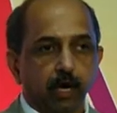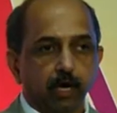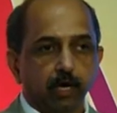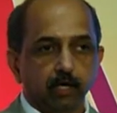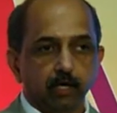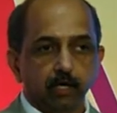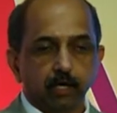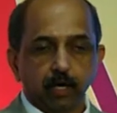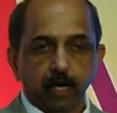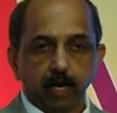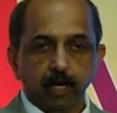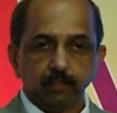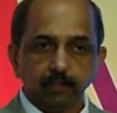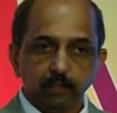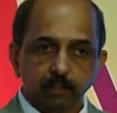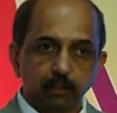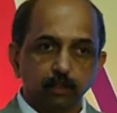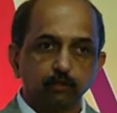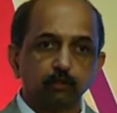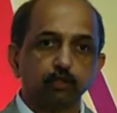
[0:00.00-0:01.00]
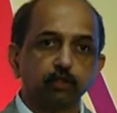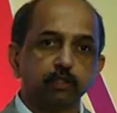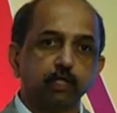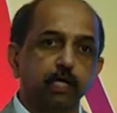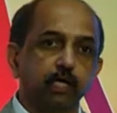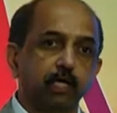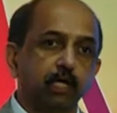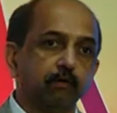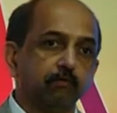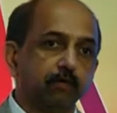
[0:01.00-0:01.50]
And as is
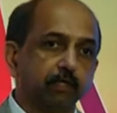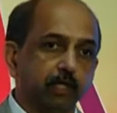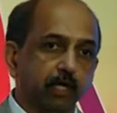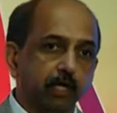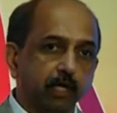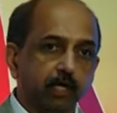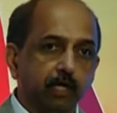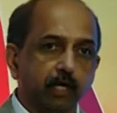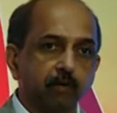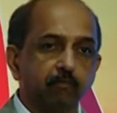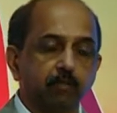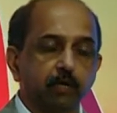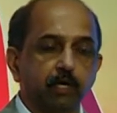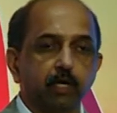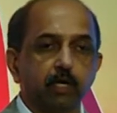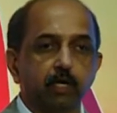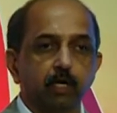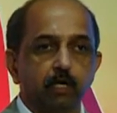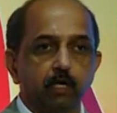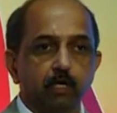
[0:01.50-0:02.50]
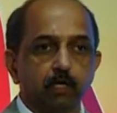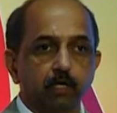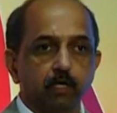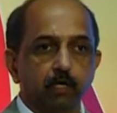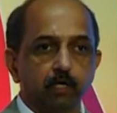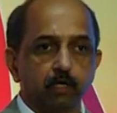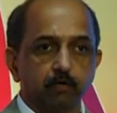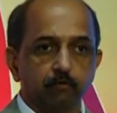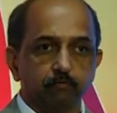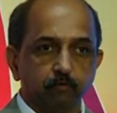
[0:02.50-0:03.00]
associated with any temporary
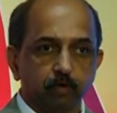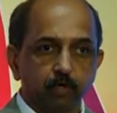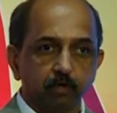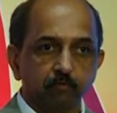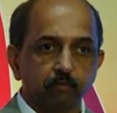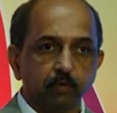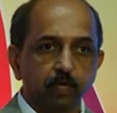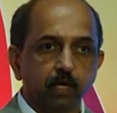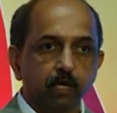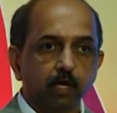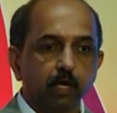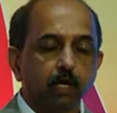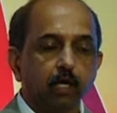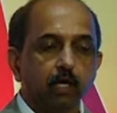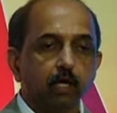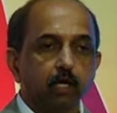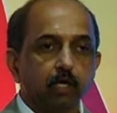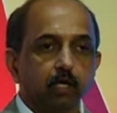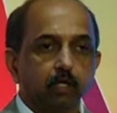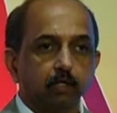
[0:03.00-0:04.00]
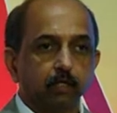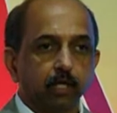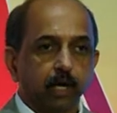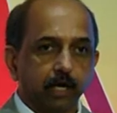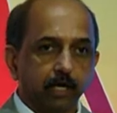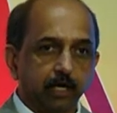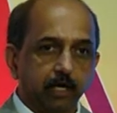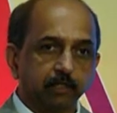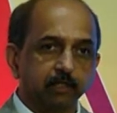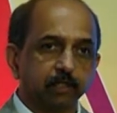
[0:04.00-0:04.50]
workmen,
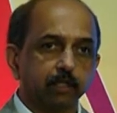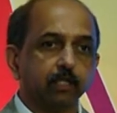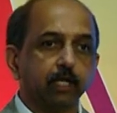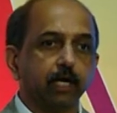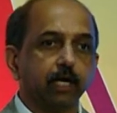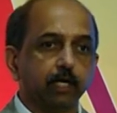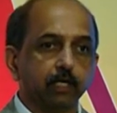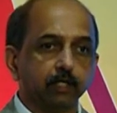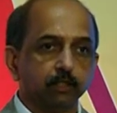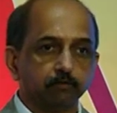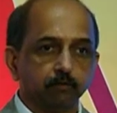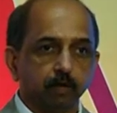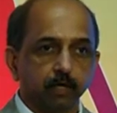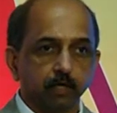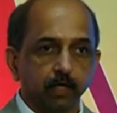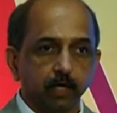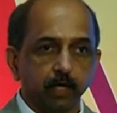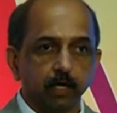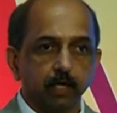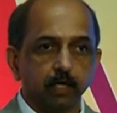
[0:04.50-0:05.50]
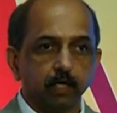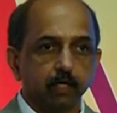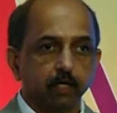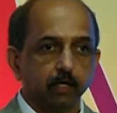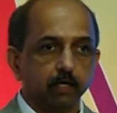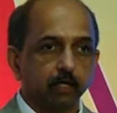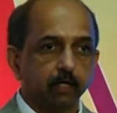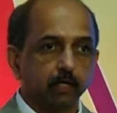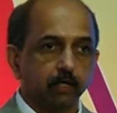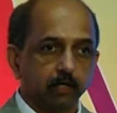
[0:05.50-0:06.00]
the attrition rate is quite high
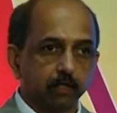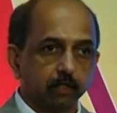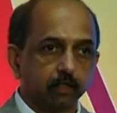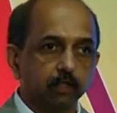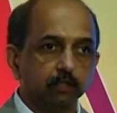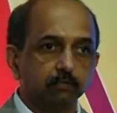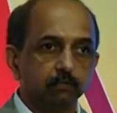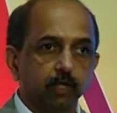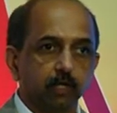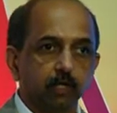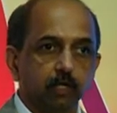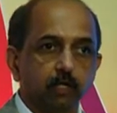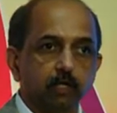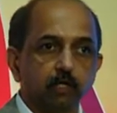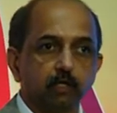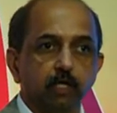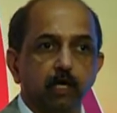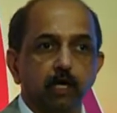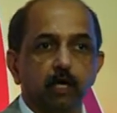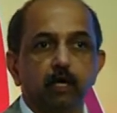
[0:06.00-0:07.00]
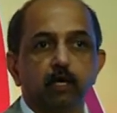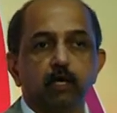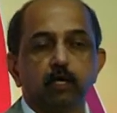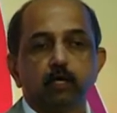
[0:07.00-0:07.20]
in this particular thing.